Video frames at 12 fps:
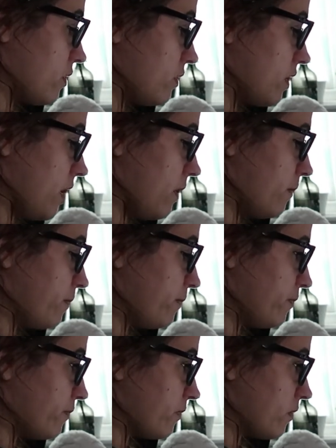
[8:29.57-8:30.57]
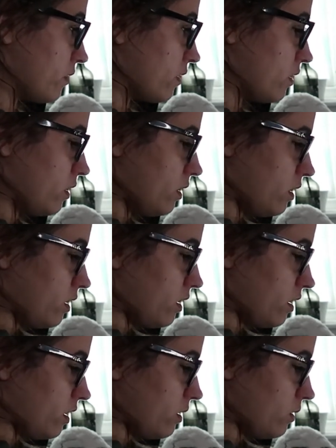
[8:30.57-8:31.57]
Okay.
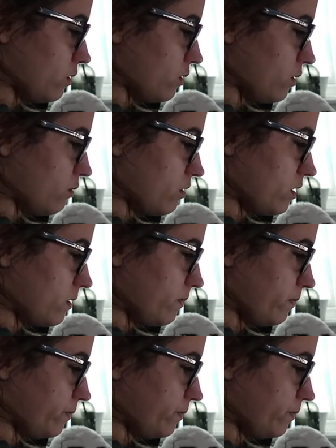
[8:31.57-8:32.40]
And the third one,